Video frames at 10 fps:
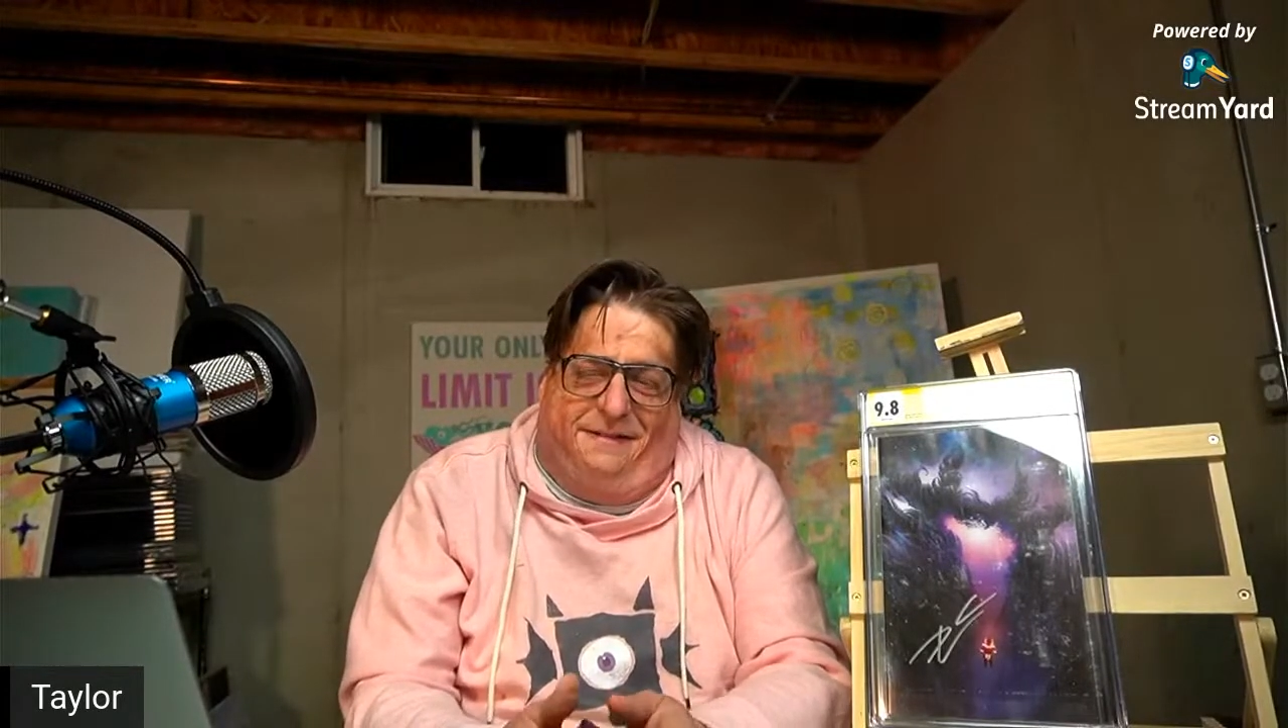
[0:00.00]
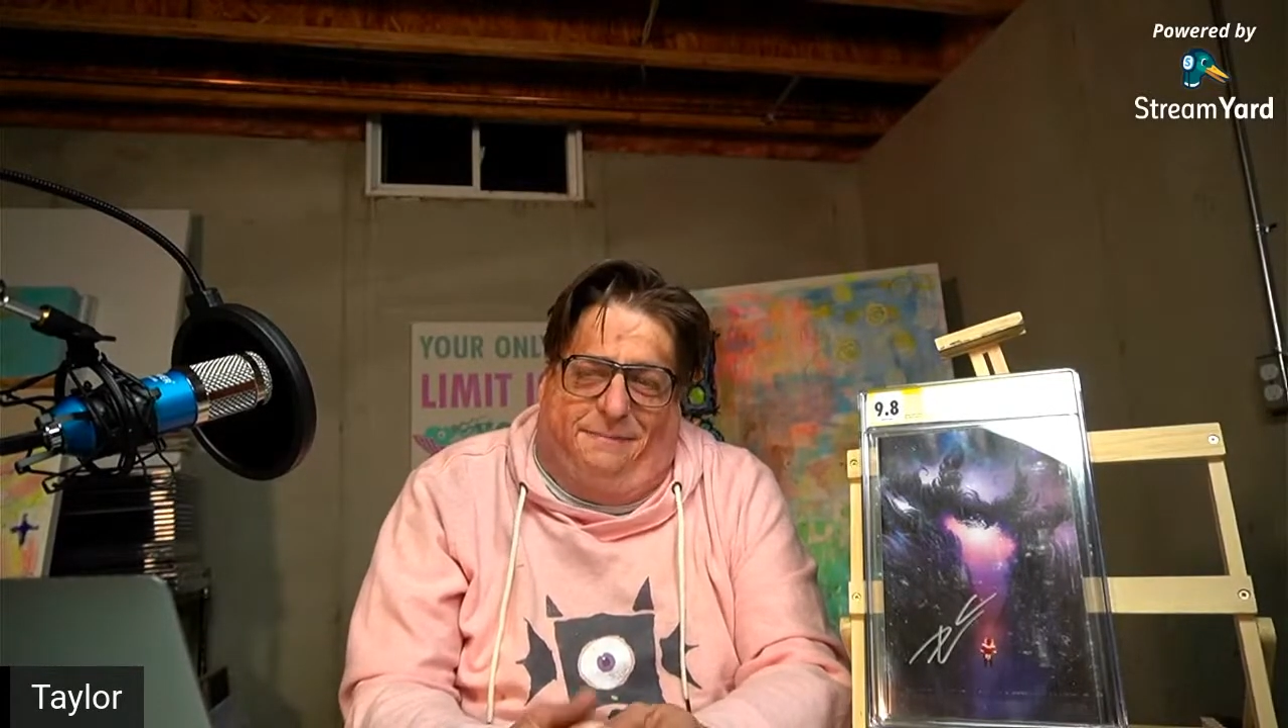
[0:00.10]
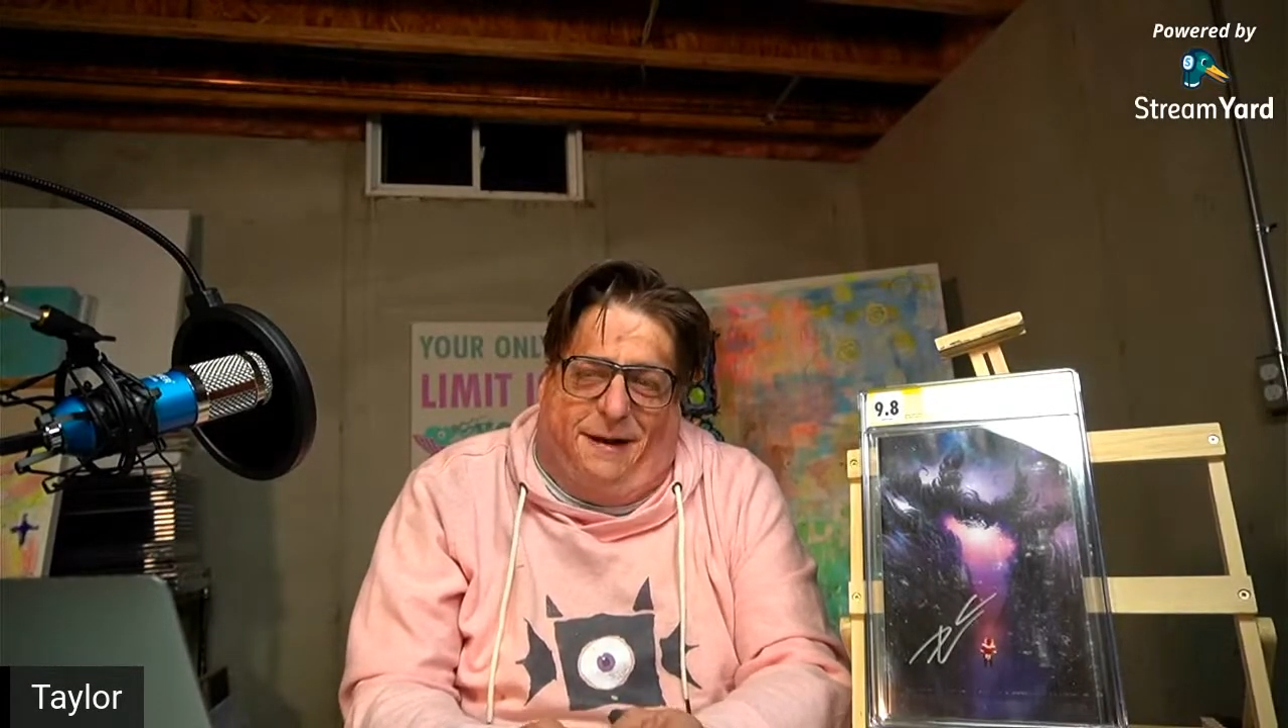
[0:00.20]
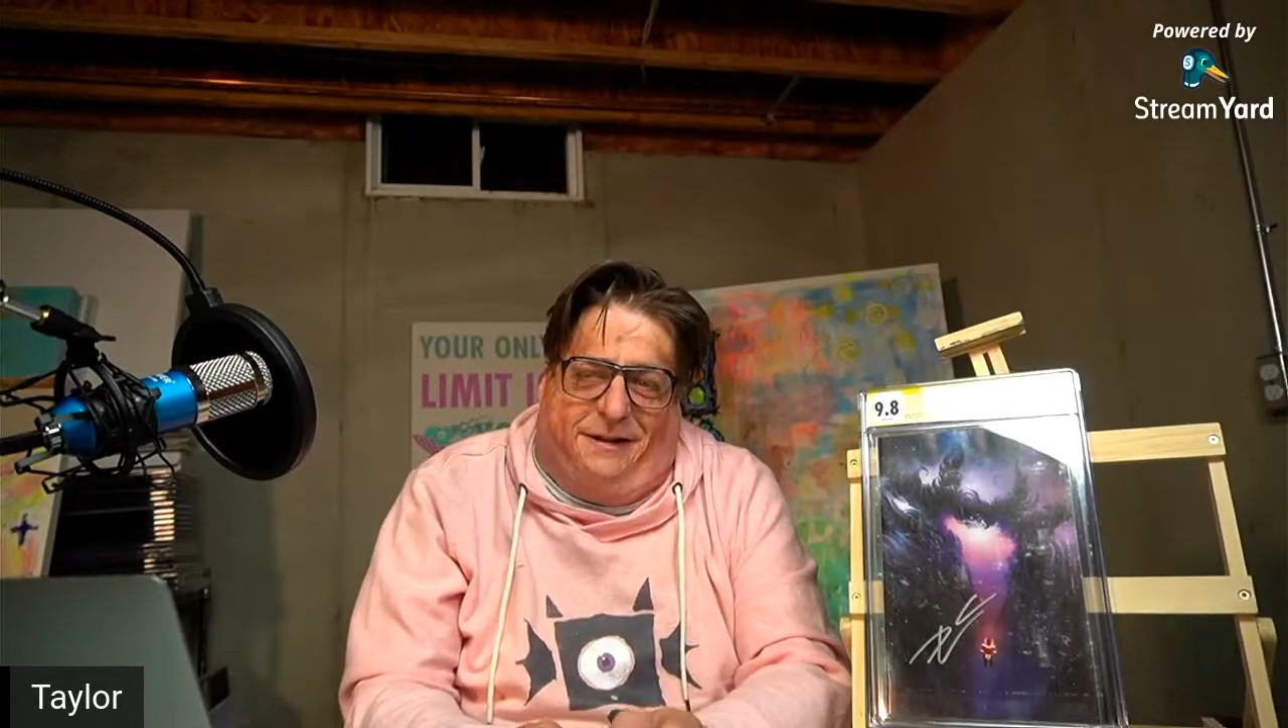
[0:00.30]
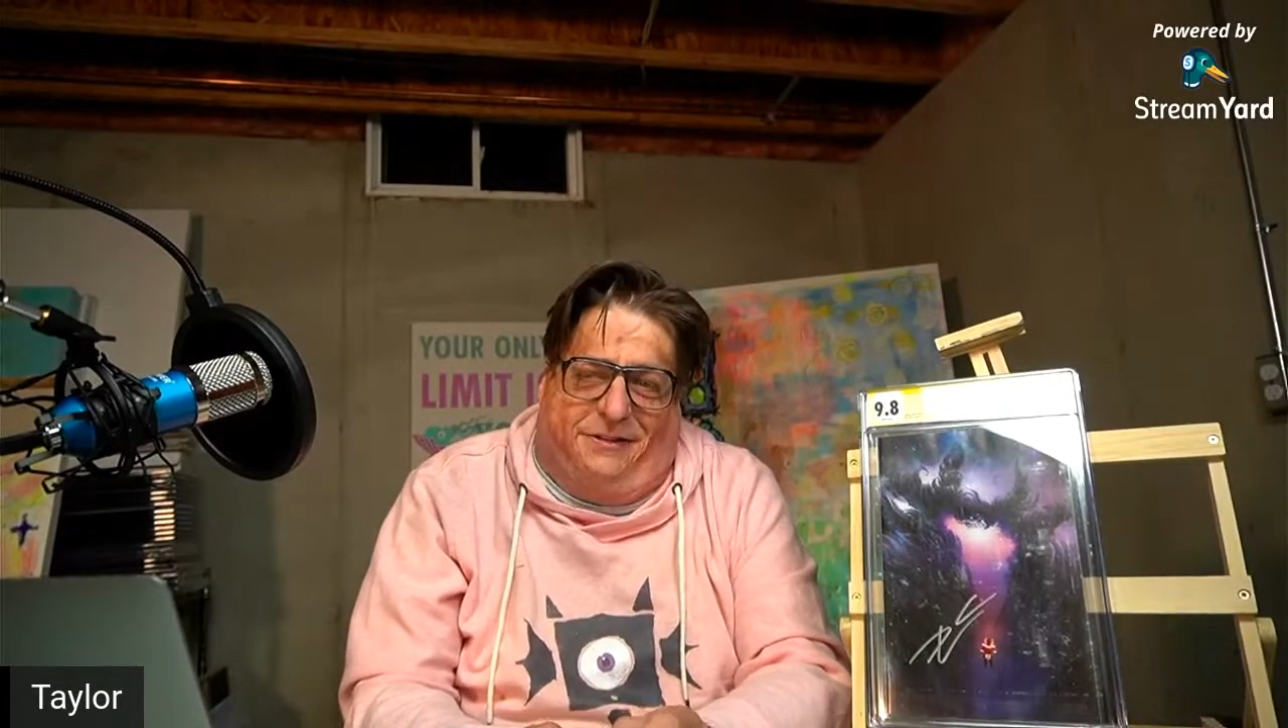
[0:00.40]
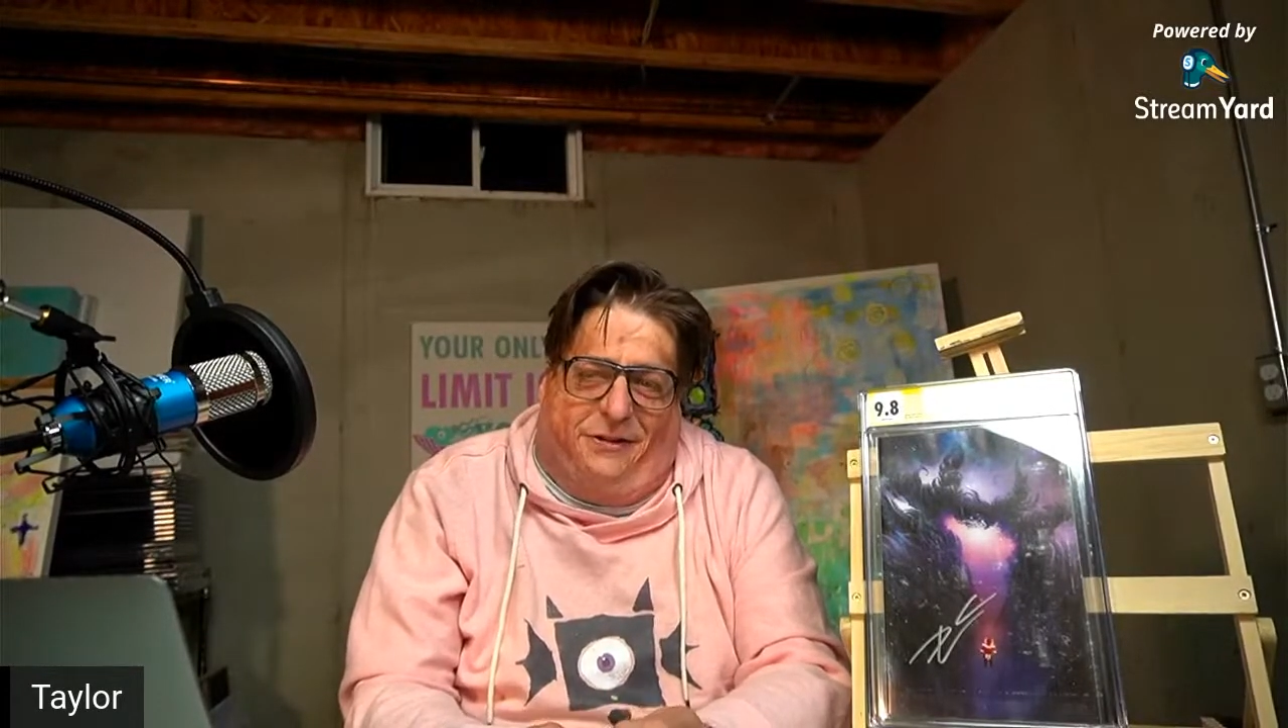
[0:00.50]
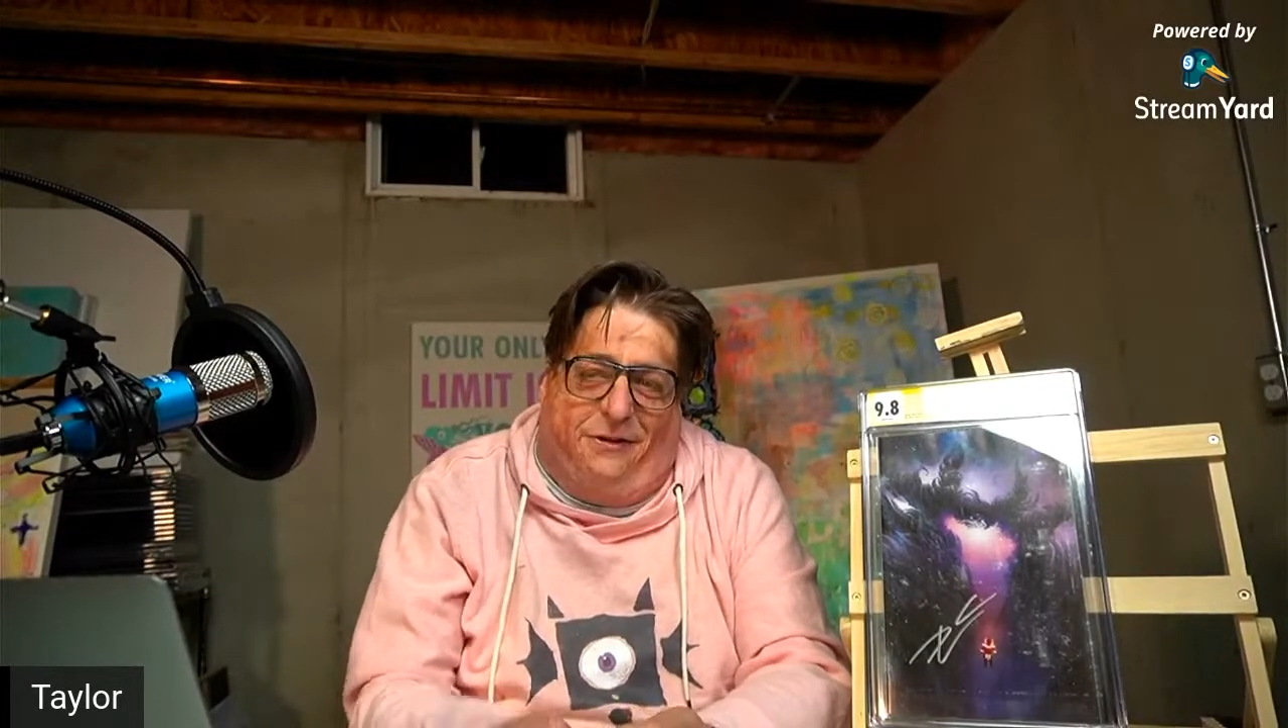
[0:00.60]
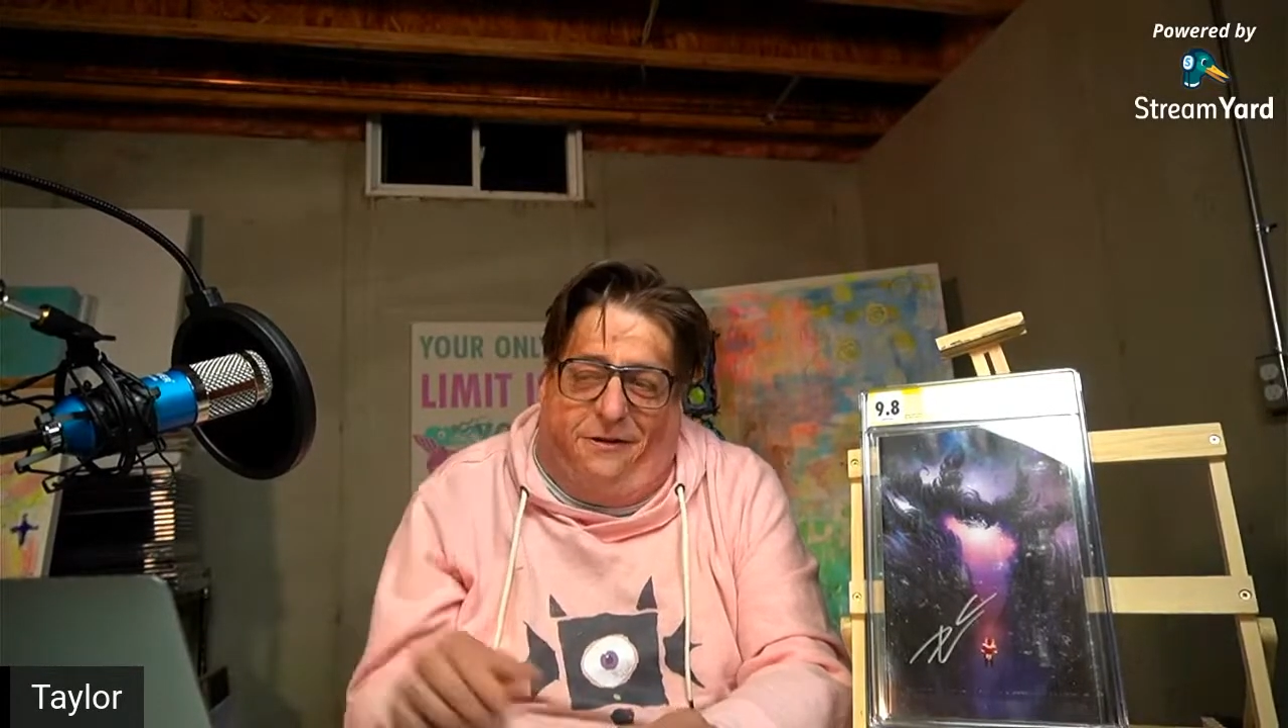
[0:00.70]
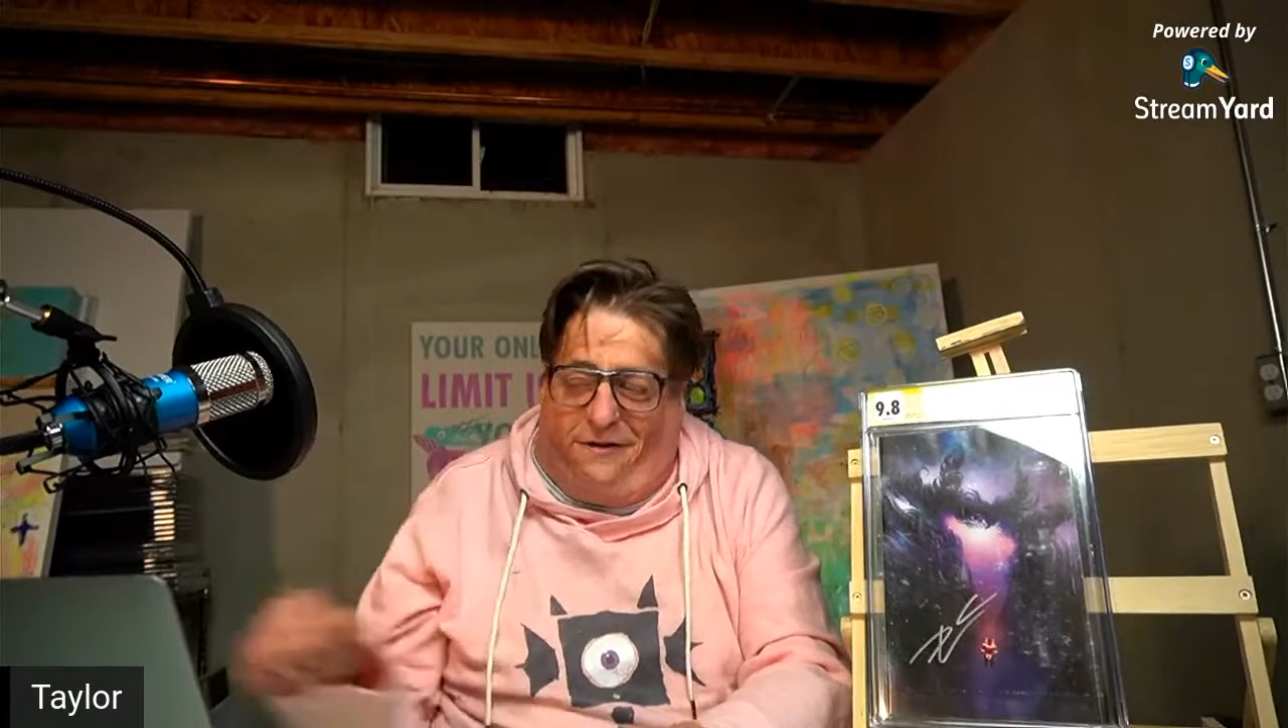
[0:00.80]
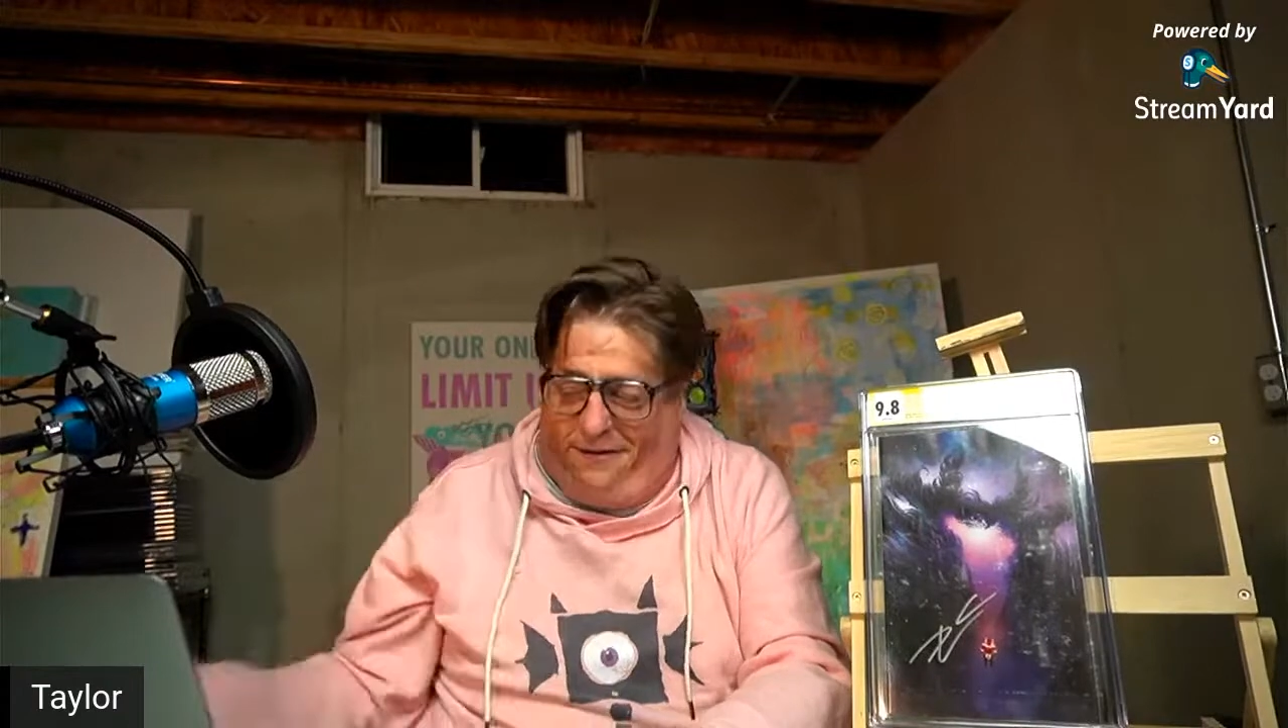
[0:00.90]
Michael
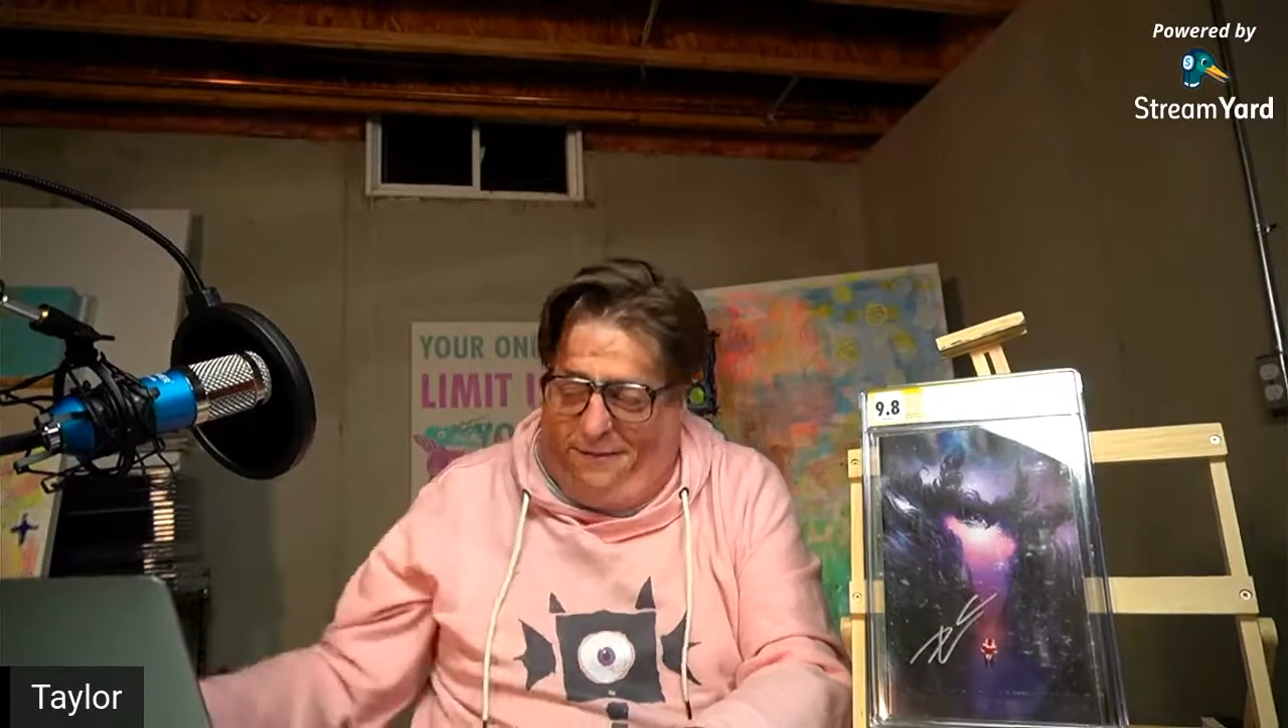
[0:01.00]
Turner